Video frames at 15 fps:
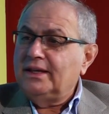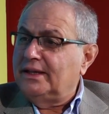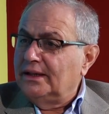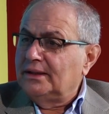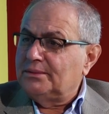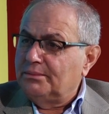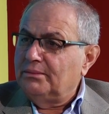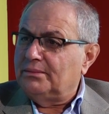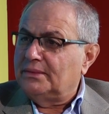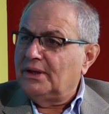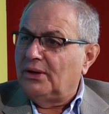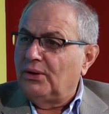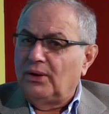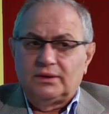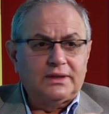he killed
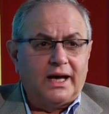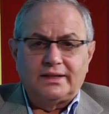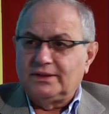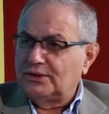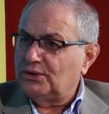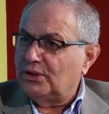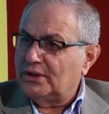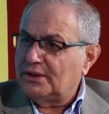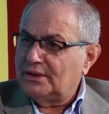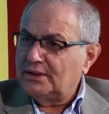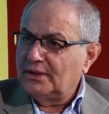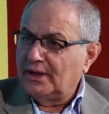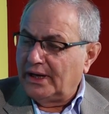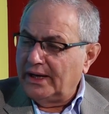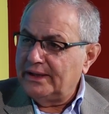the old
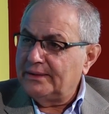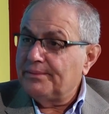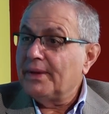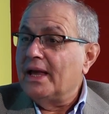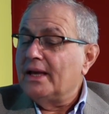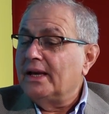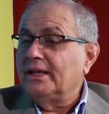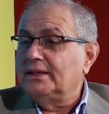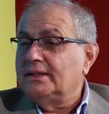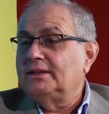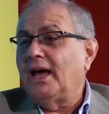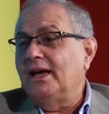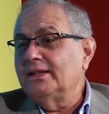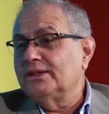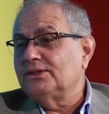dinosaurs, right? And the
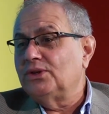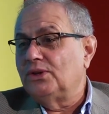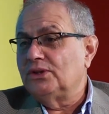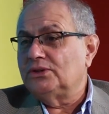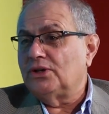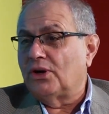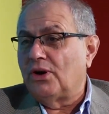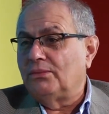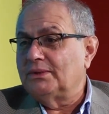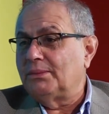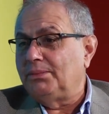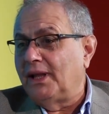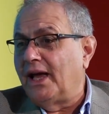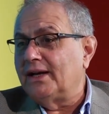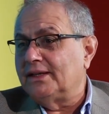dinosaurs roamed the
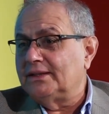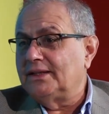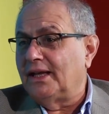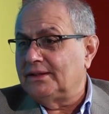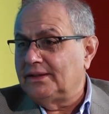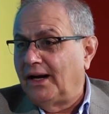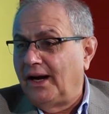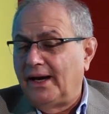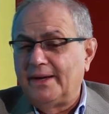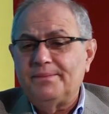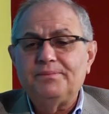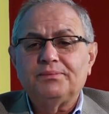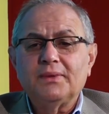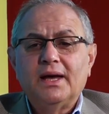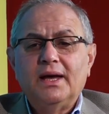planet at that time.